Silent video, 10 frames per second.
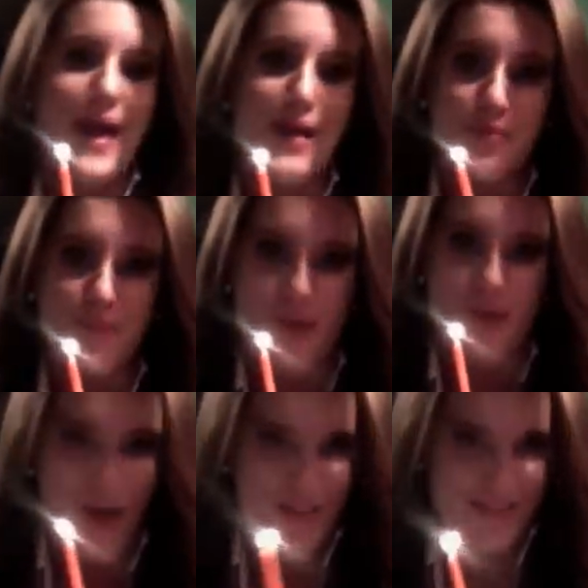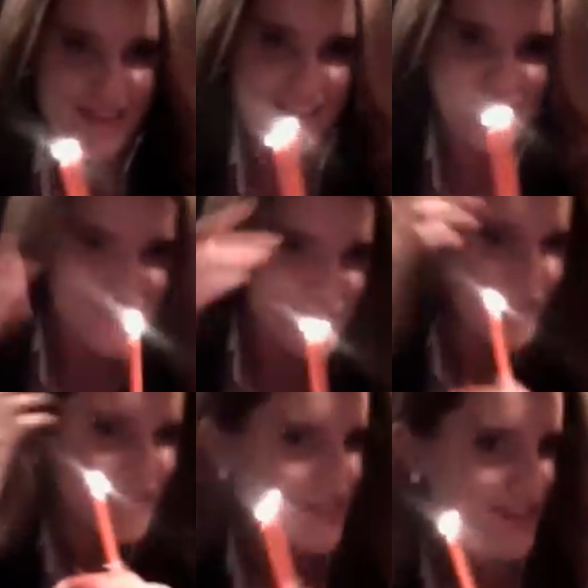happy birthday
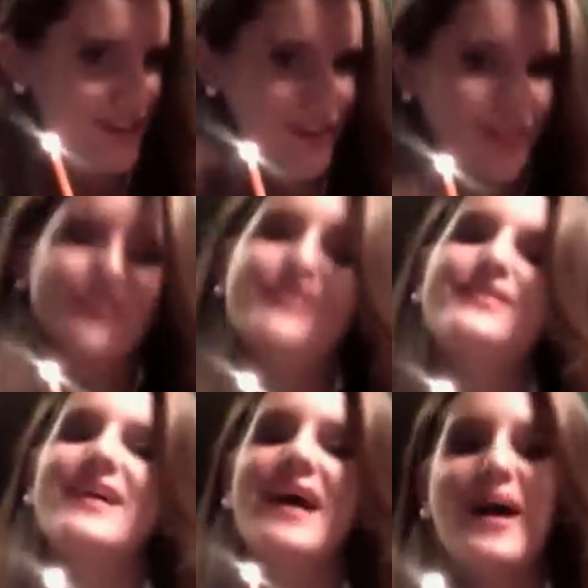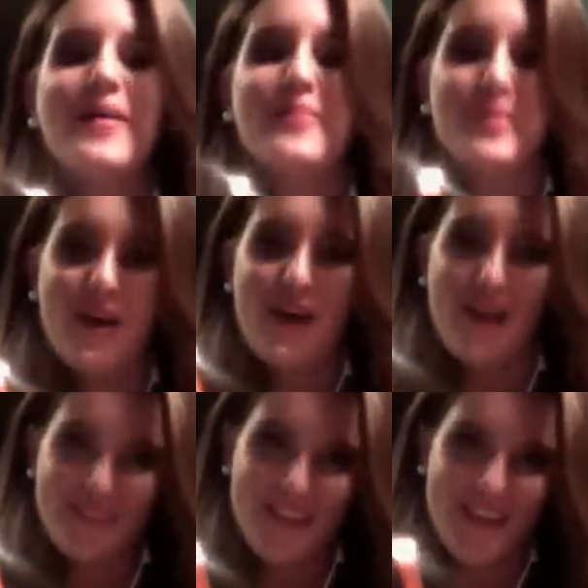to you. Happy
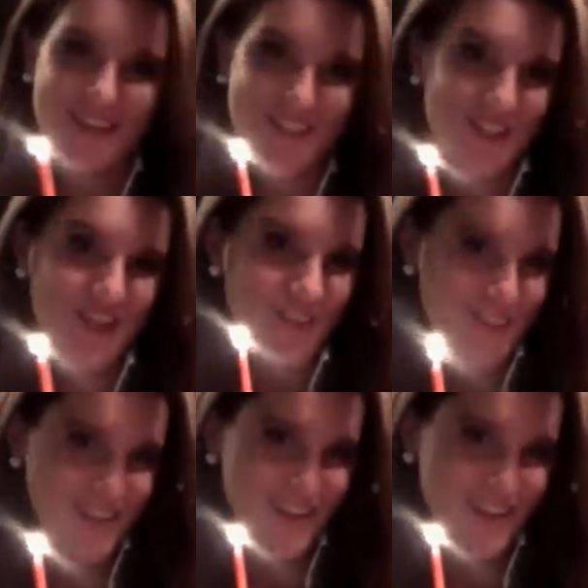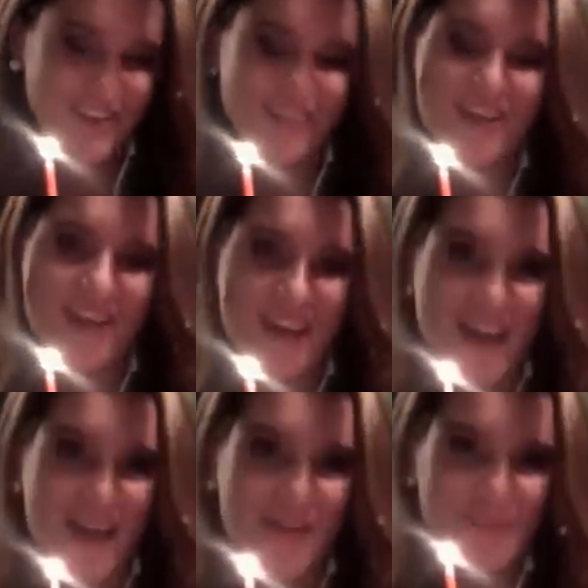birthday to you.
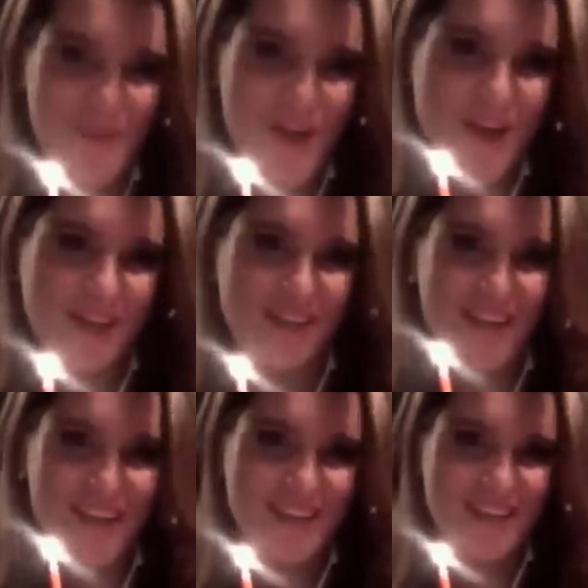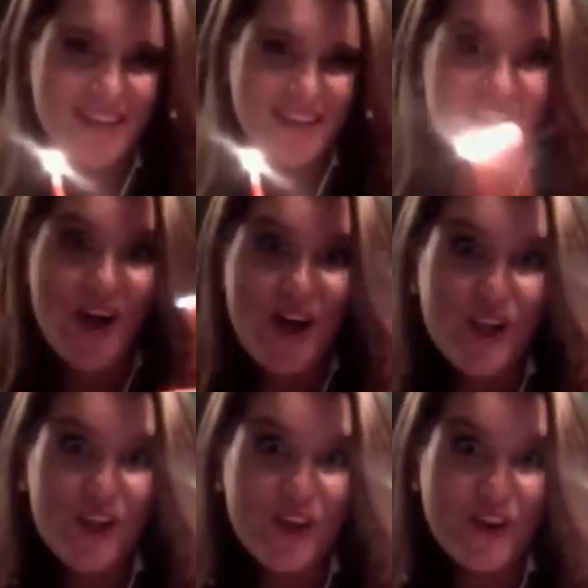Happy birthday, dear
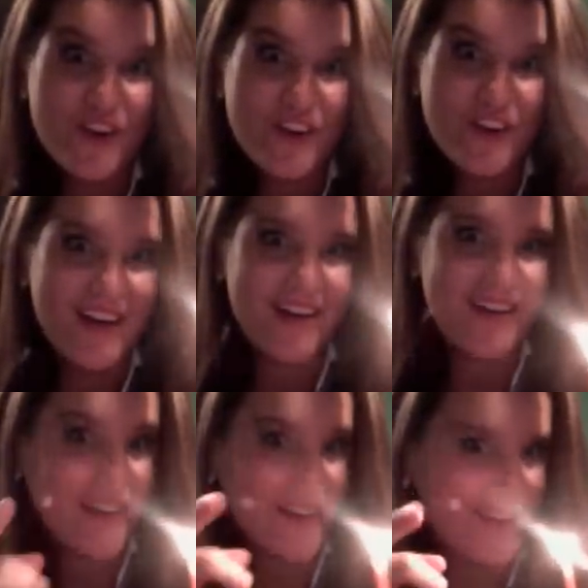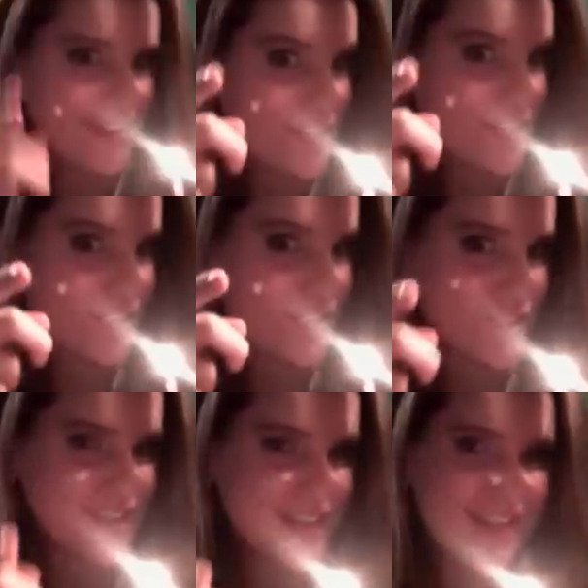Laura Hicks, not
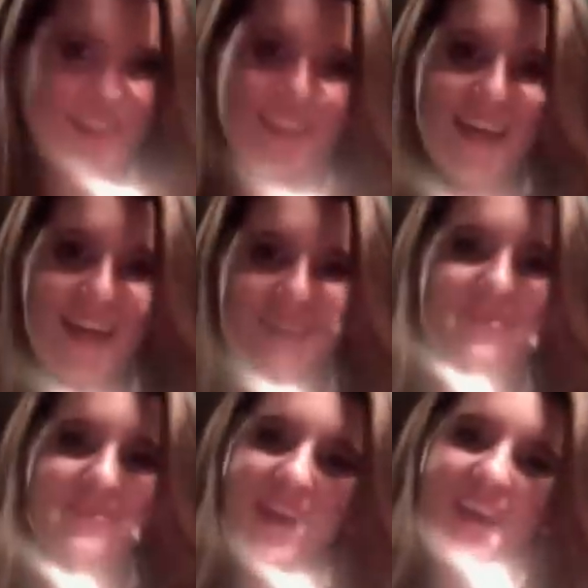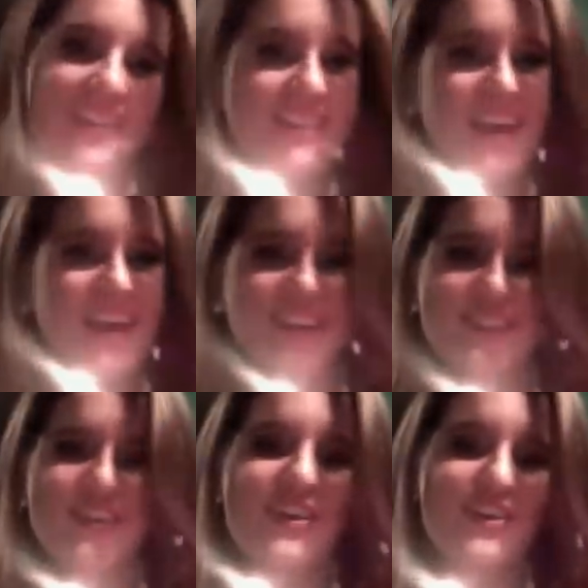Gilson. Happy birthday to
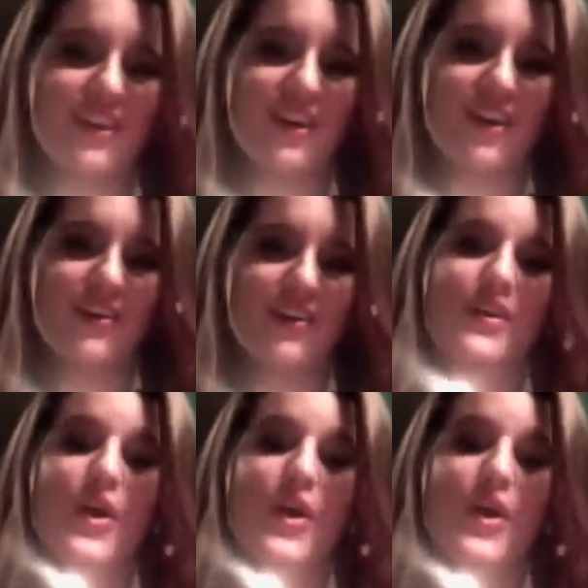you.